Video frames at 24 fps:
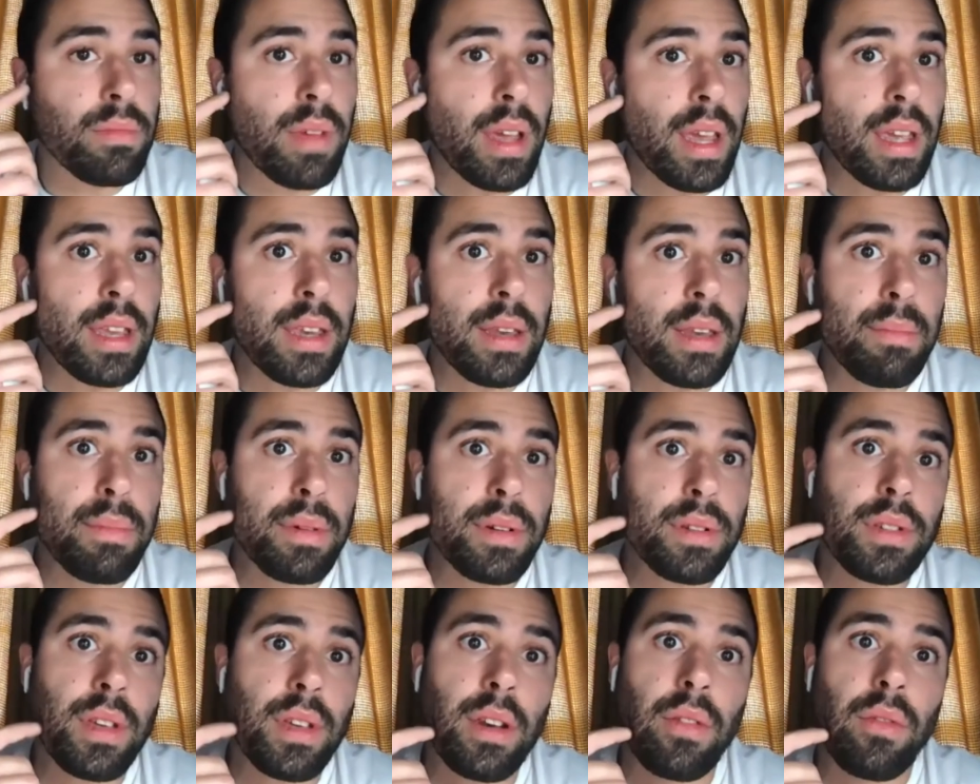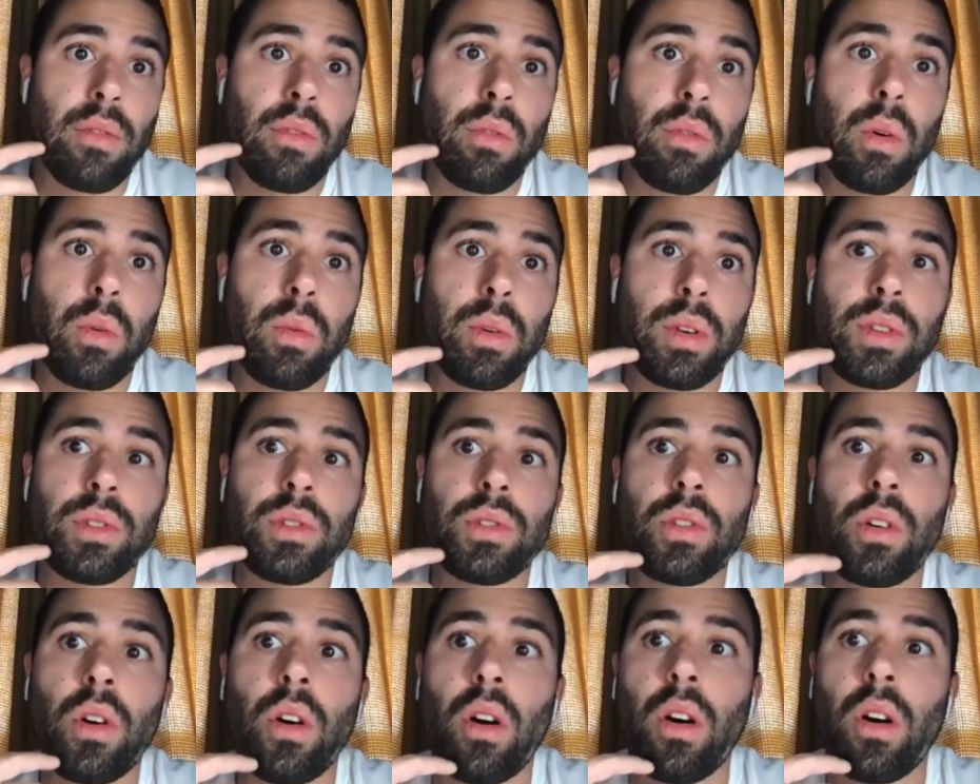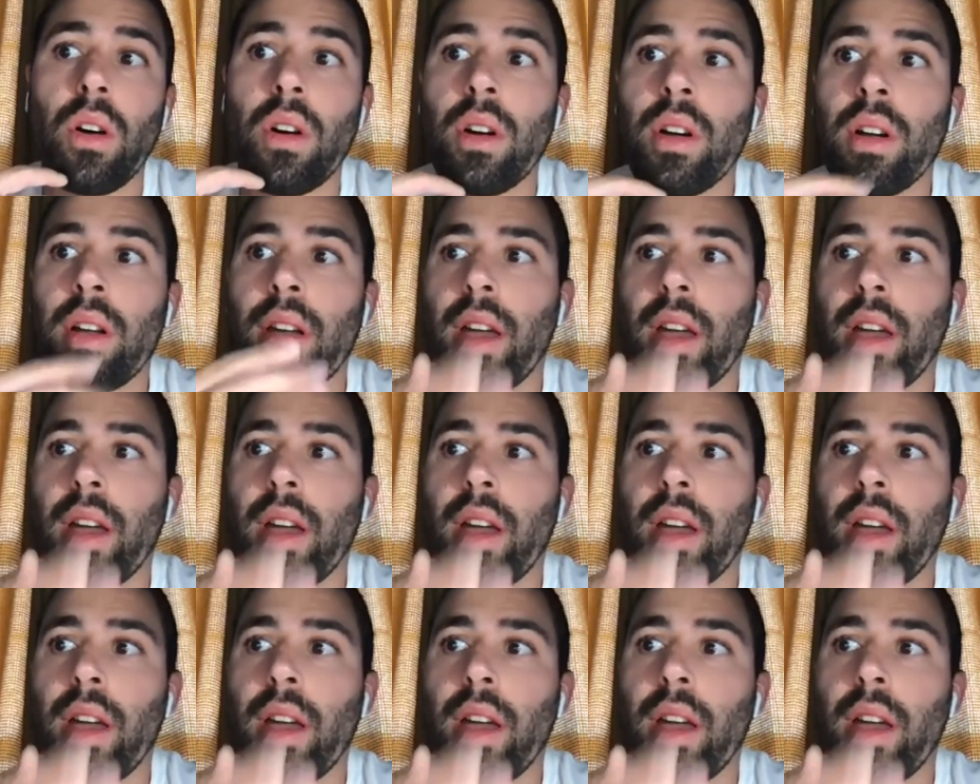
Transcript: 80% of what we saw,